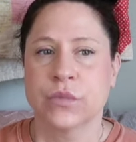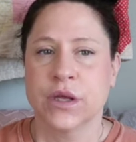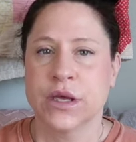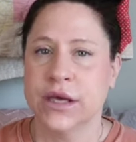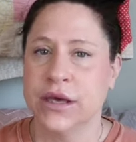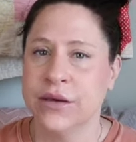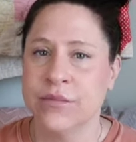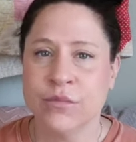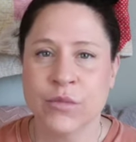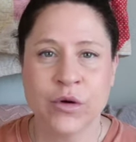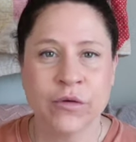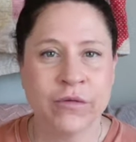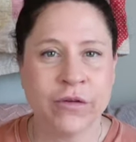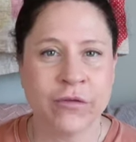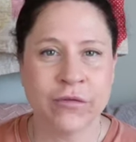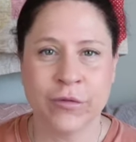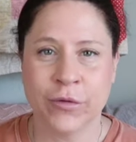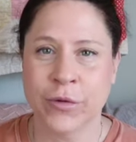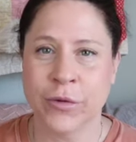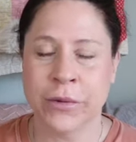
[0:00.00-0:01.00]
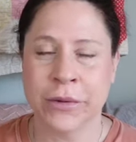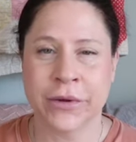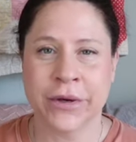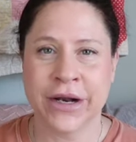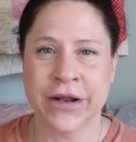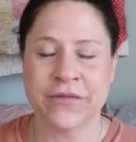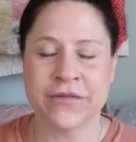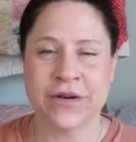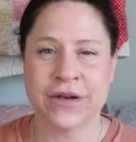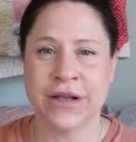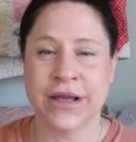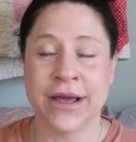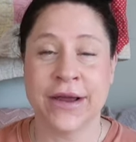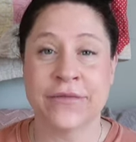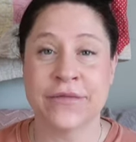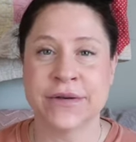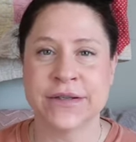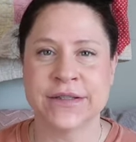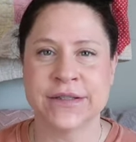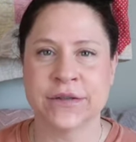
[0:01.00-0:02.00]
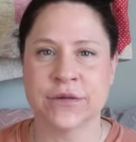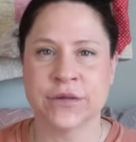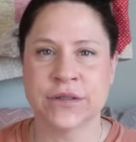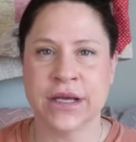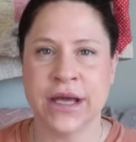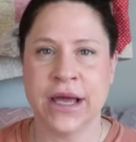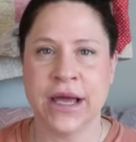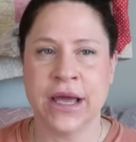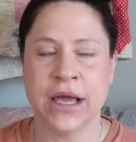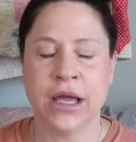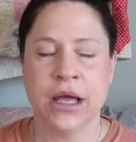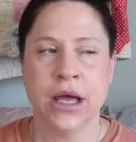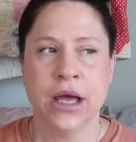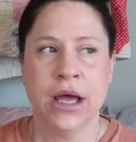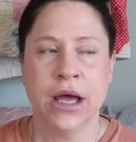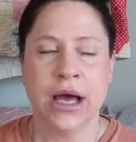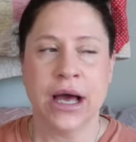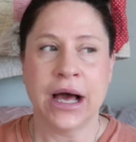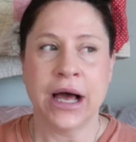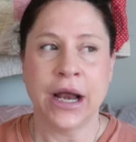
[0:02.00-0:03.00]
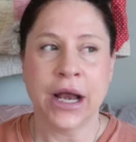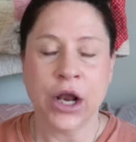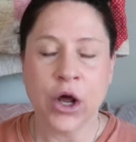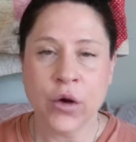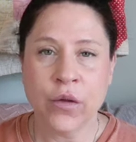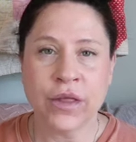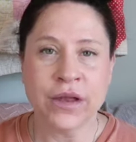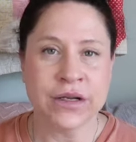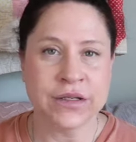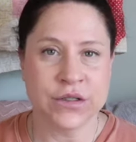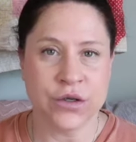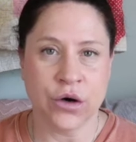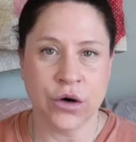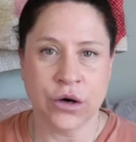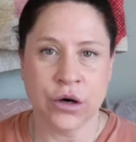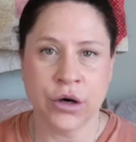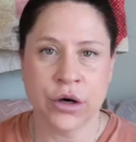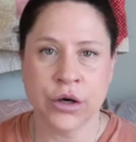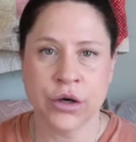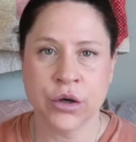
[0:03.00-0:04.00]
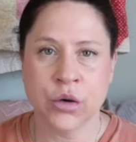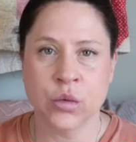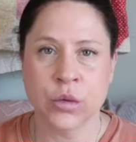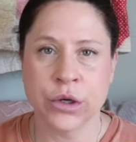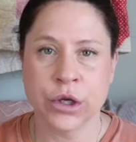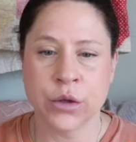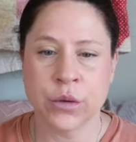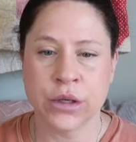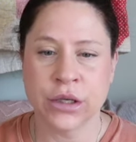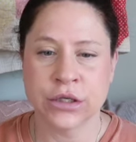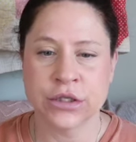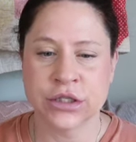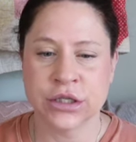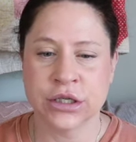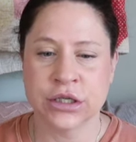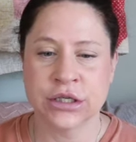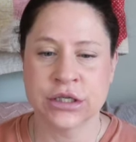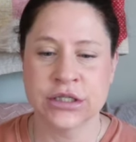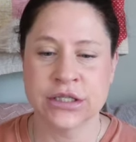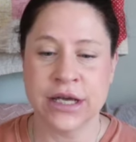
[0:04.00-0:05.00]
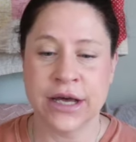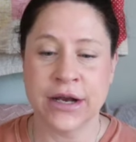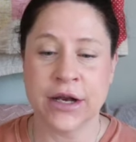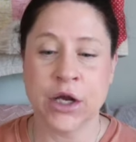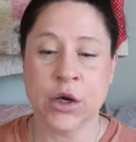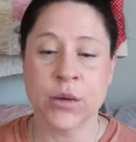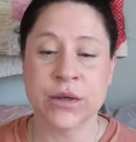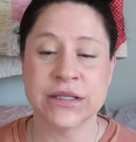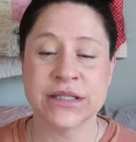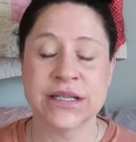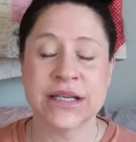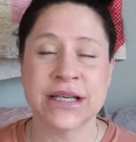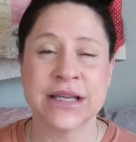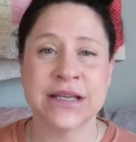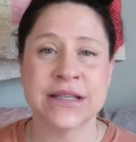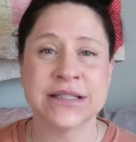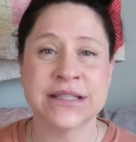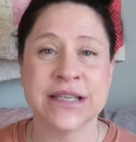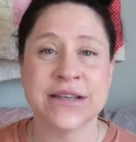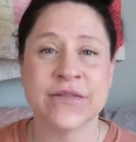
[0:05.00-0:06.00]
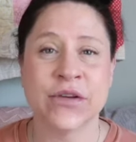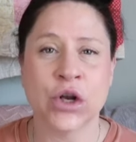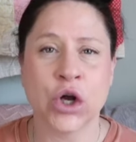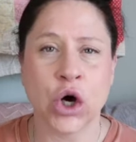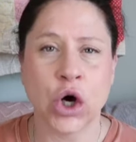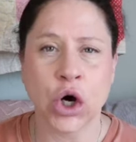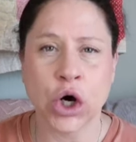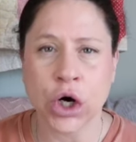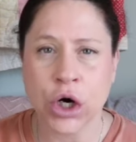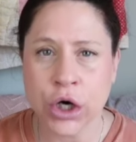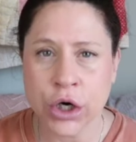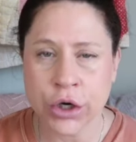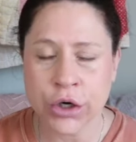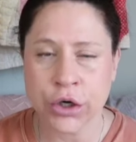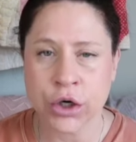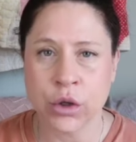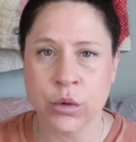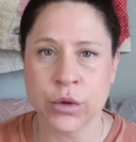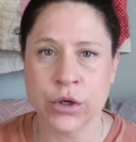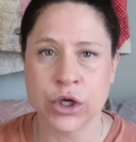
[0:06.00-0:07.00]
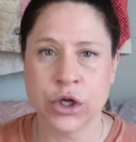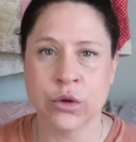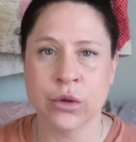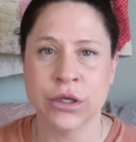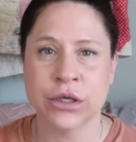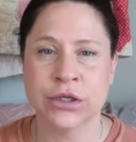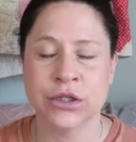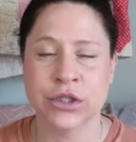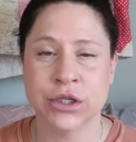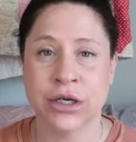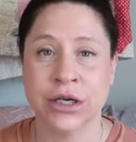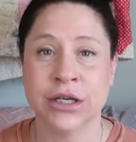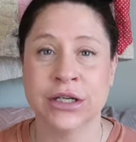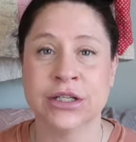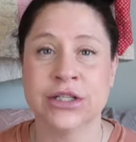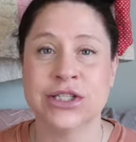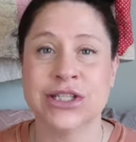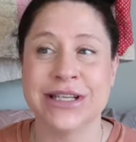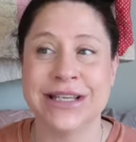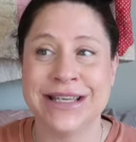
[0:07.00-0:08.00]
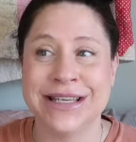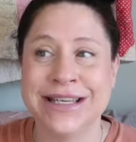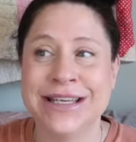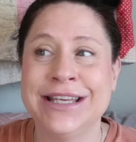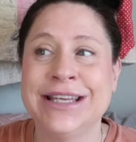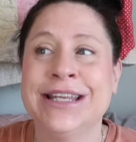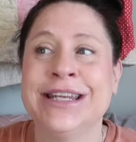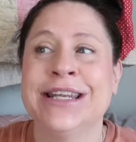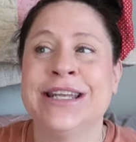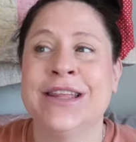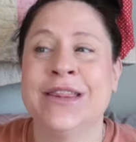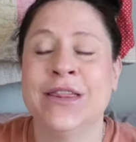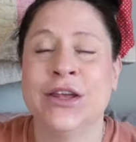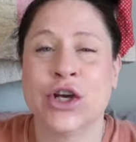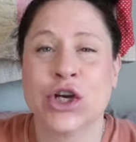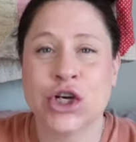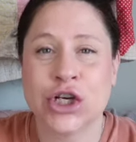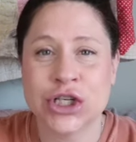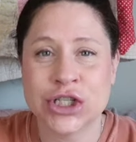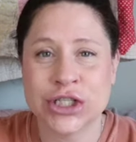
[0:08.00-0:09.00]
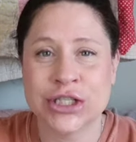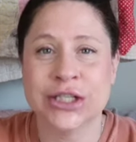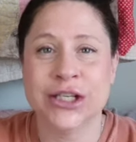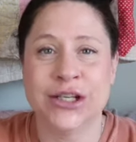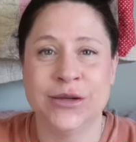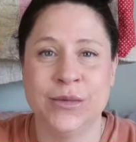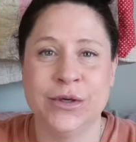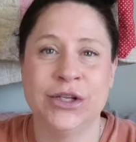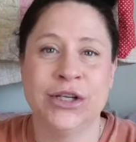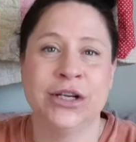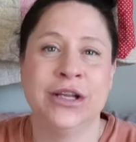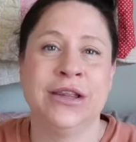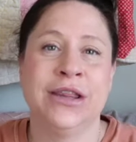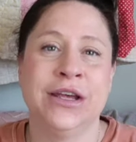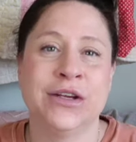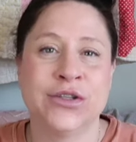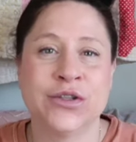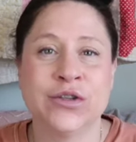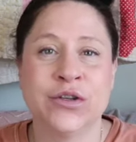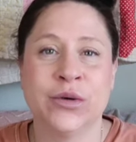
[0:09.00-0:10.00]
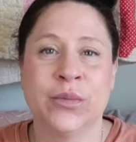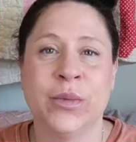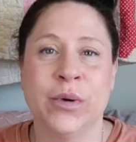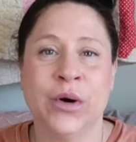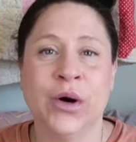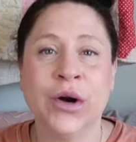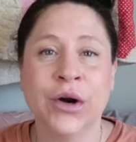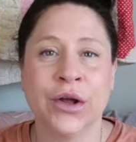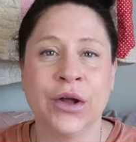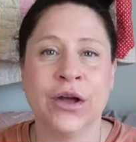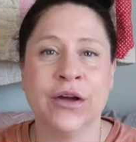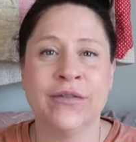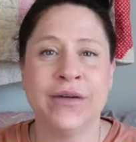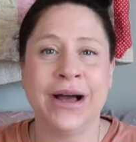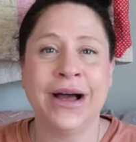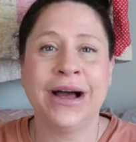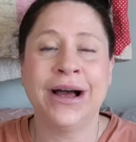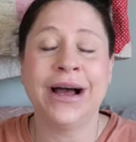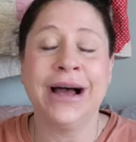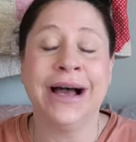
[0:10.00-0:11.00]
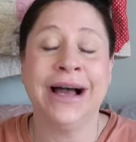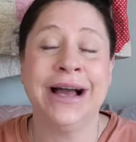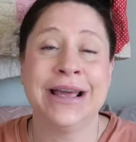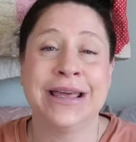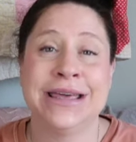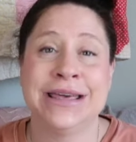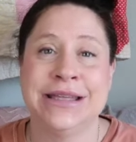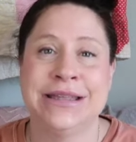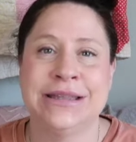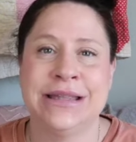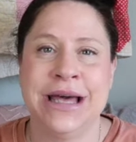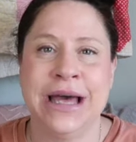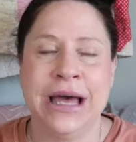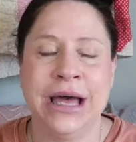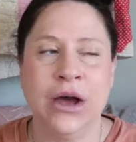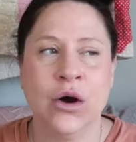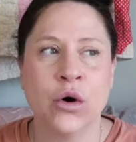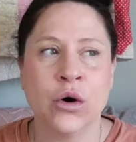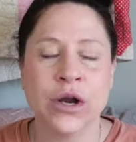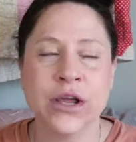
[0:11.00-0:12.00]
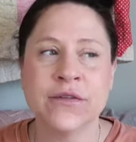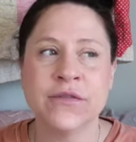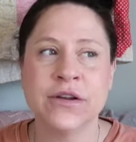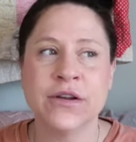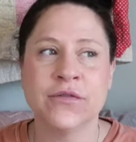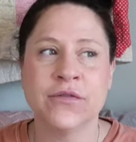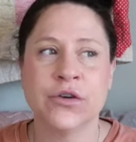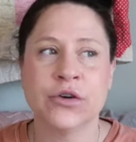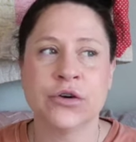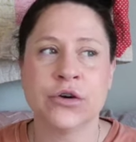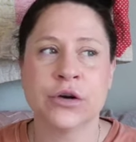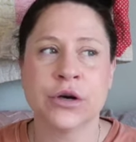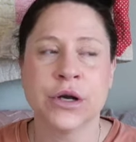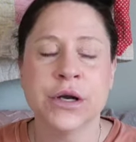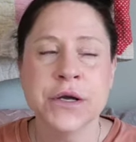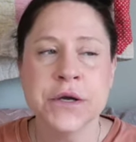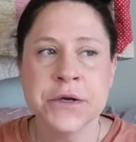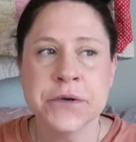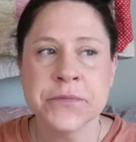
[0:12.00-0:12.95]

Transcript: keep moving forward every every single day. I know that it's hard when you get judged. I know it's it's even harder when you get judged in the Christian community that you're a part of. I, I get that. Or even if you're